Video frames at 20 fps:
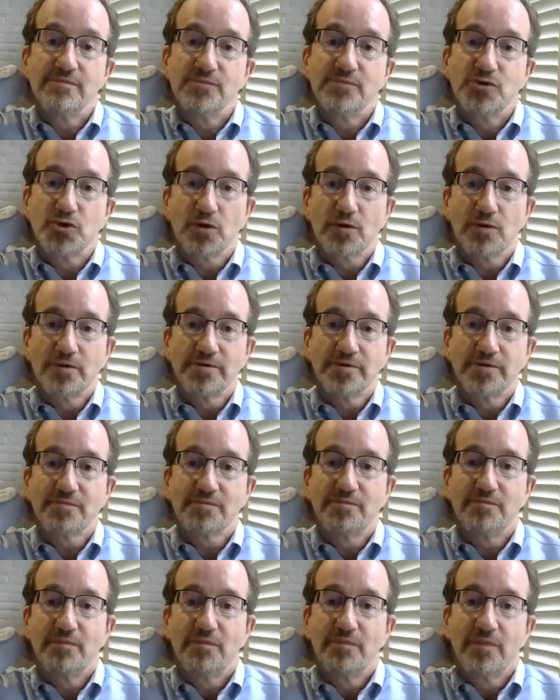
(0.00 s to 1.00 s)
journalism
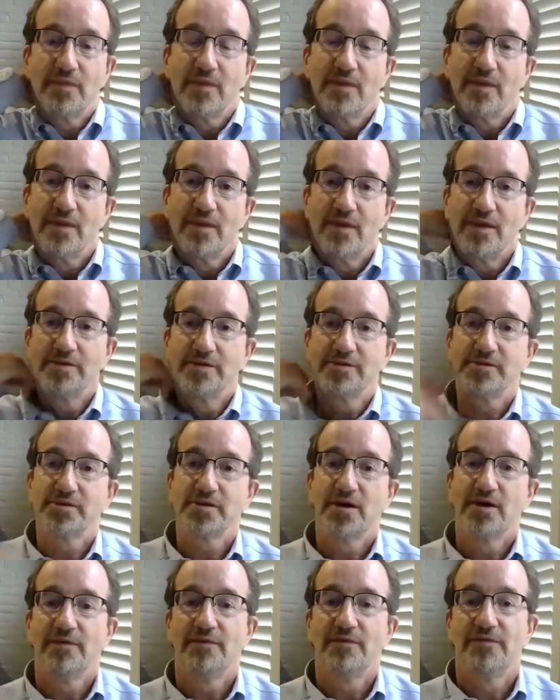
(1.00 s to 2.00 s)

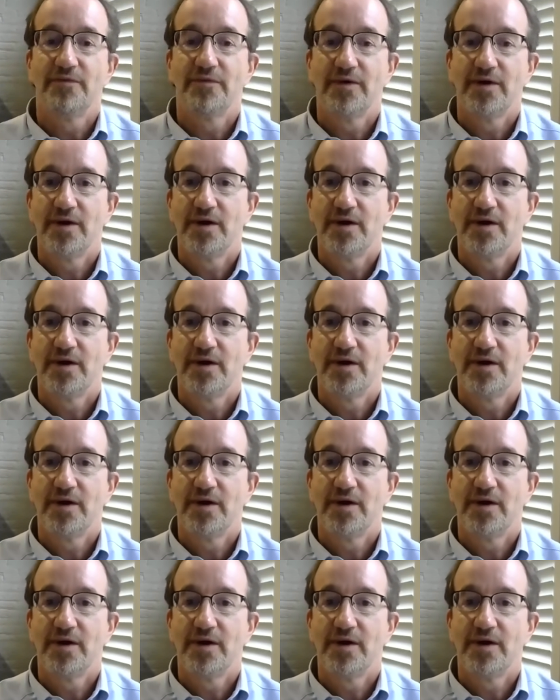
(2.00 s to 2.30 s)
itself?